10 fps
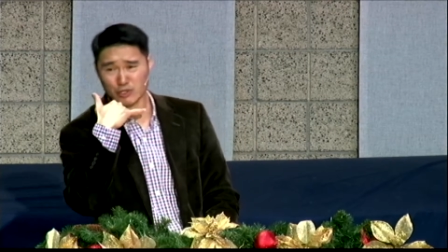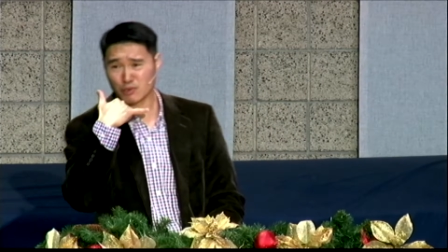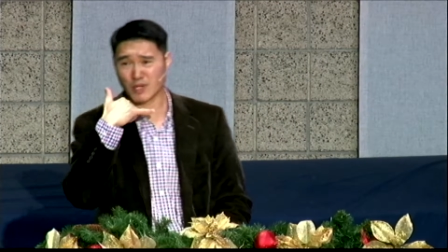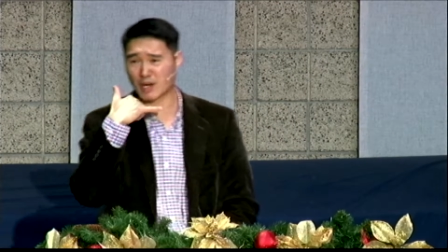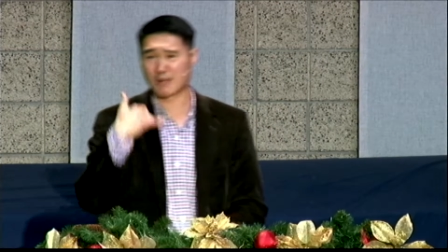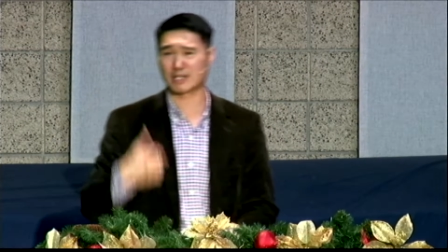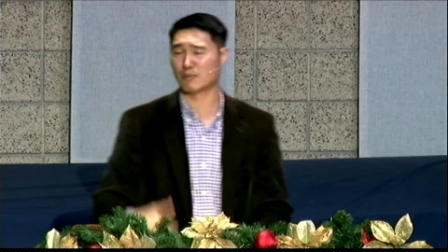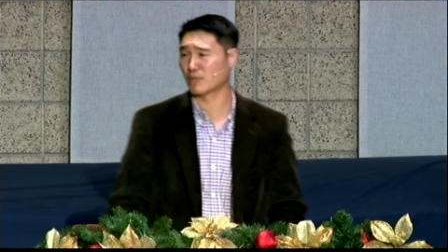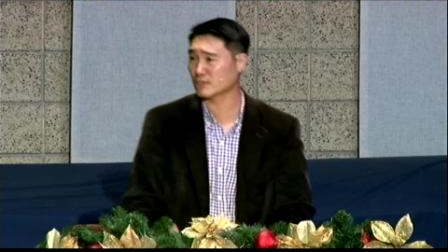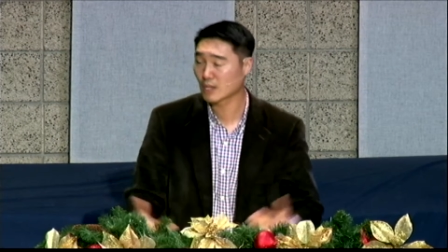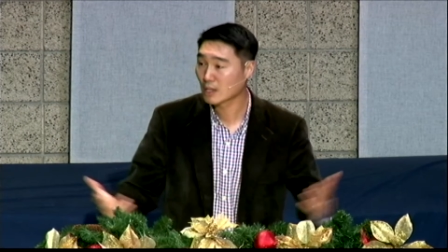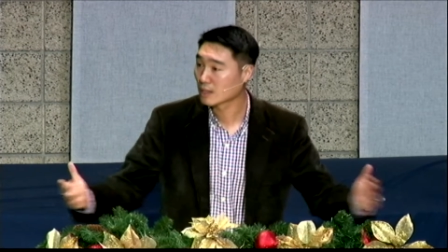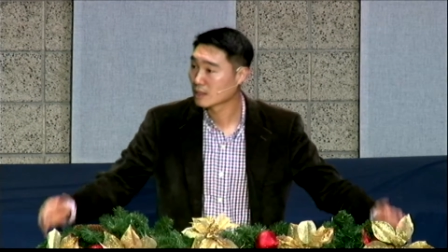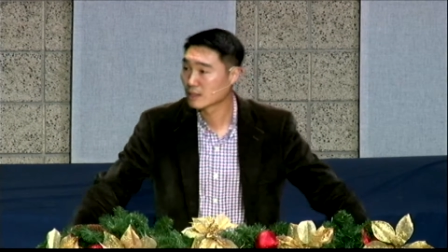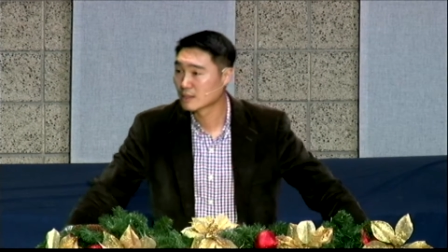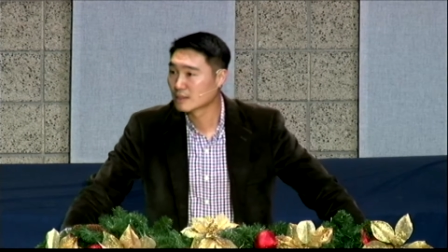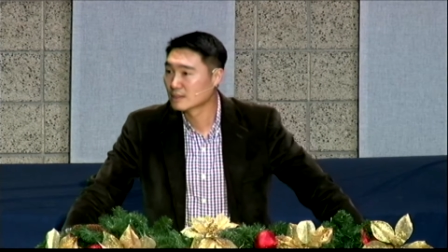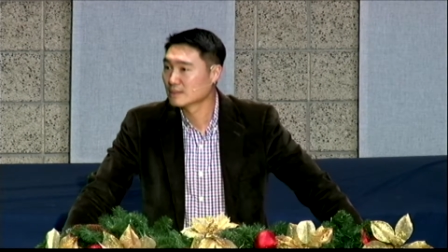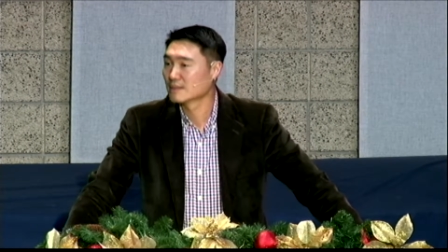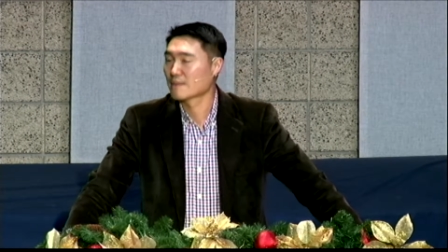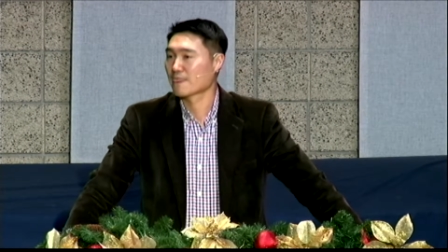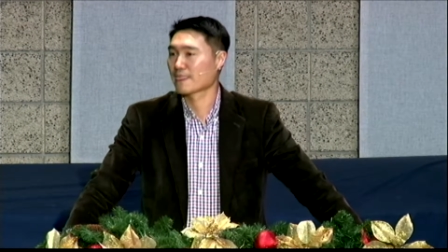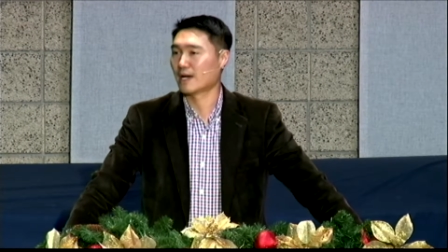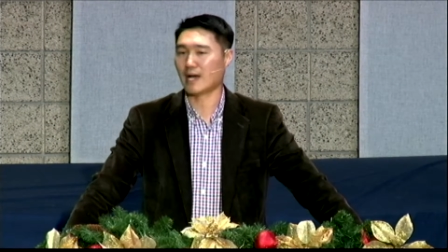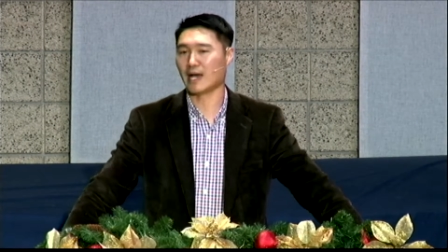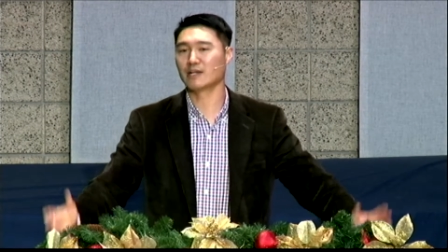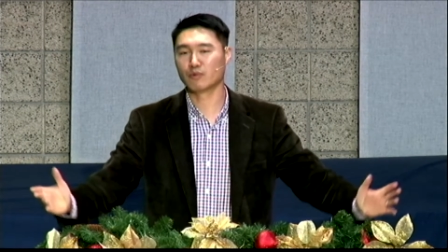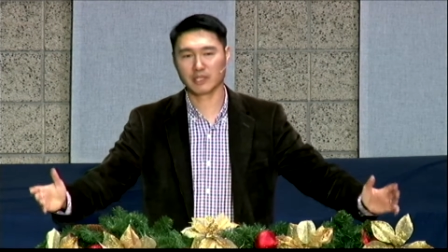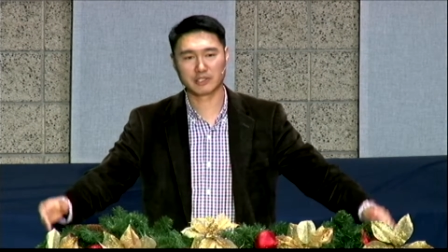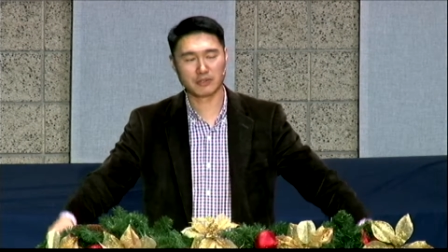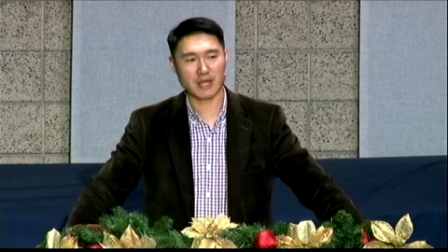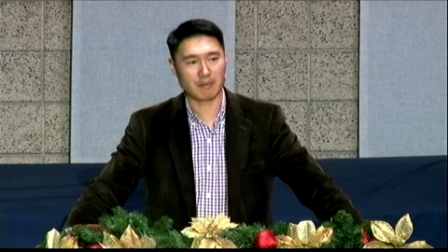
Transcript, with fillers: You want to come back now and preach? I didn't really do that.